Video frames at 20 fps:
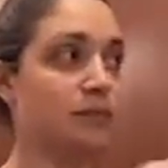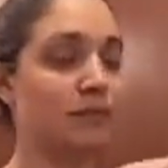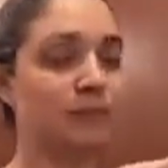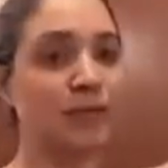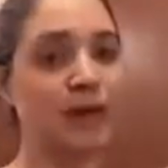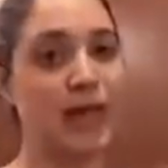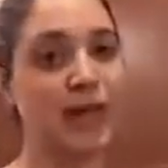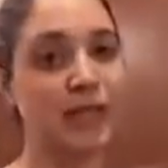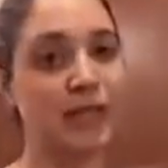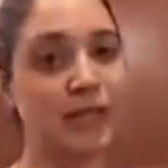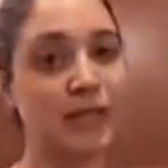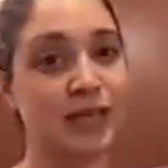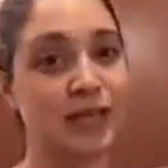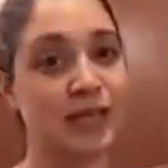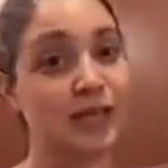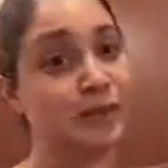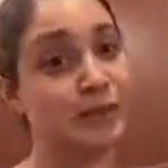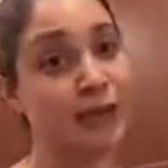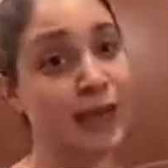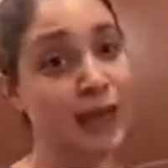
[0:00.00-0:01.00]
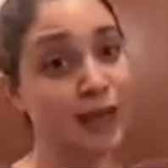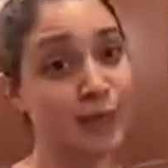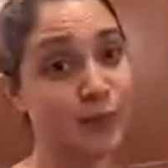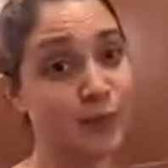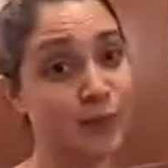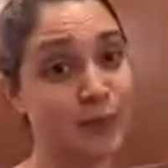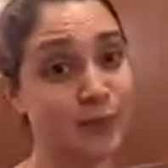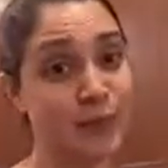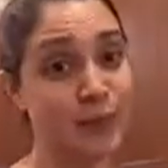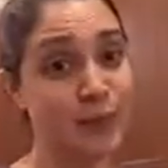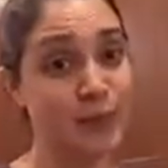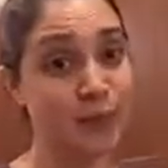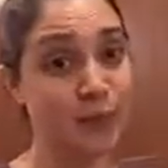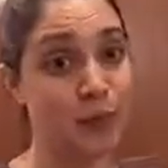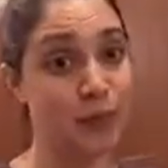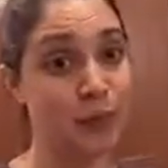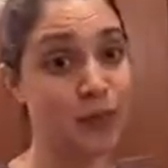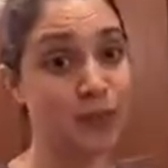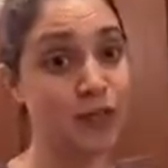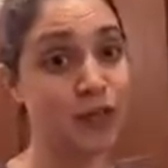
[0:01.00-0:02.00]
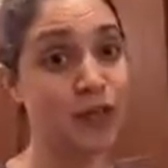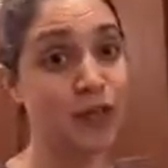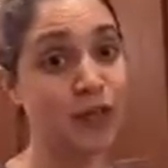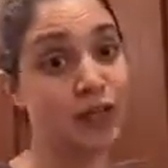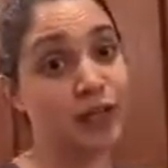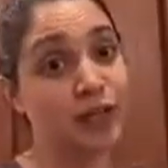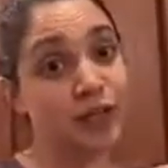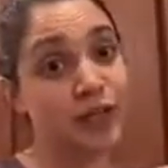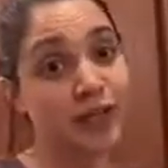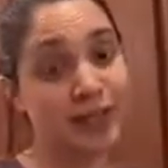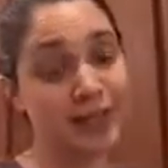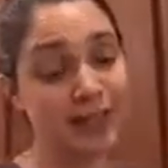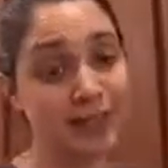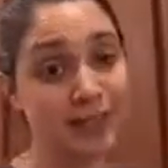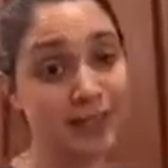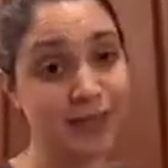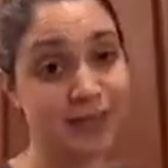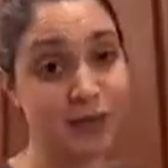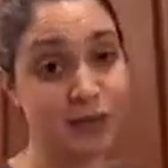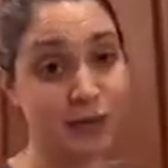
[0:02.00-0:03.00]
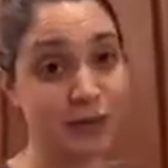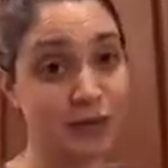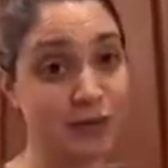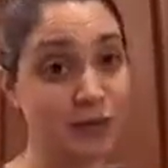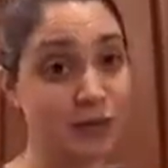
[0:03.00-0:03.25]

My husband's a big bourbon drinker. It's his drink